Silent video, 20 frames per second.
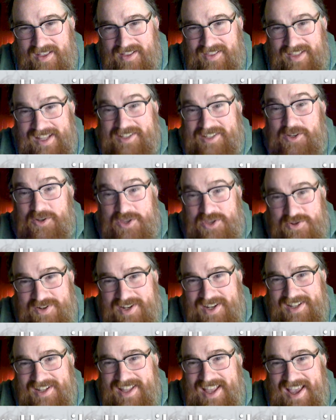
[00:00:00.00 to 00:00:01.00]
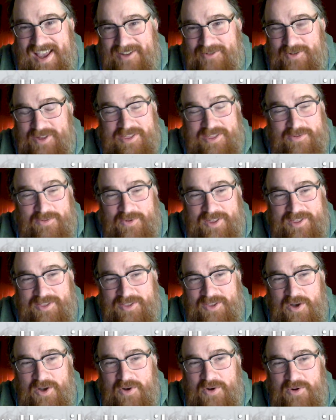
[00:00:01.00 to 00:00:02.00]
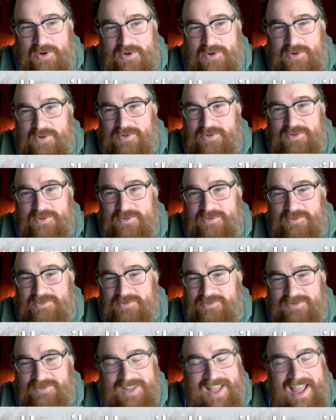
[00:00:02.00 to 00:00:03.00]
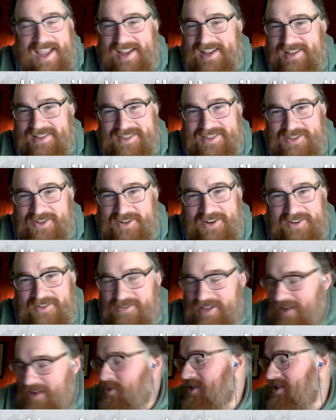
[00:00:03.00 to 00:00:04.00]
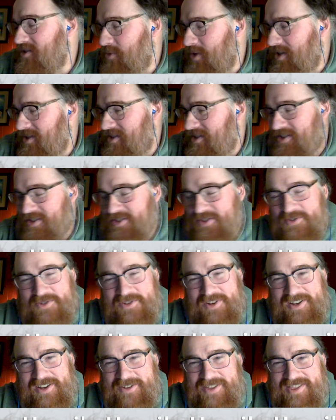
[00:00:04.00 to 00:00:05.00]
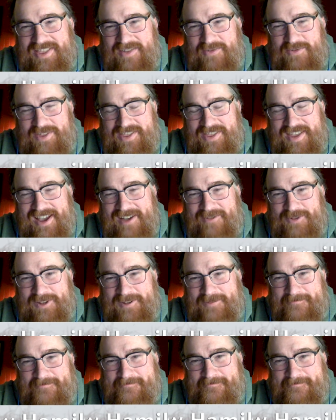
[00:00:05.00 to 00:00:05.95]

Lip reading: like, so you did that with no lights, or like what's the story with that one?